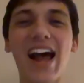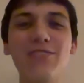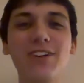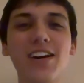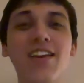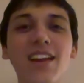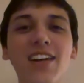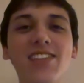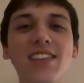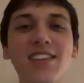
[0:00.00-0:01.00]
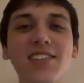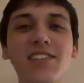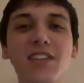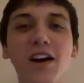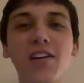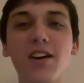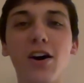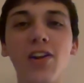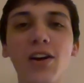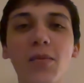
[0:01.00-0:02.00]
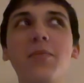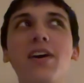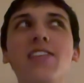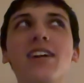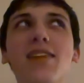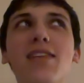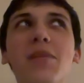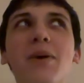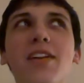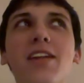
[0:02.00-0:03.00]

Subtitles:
I recognize that this is not a column because I think by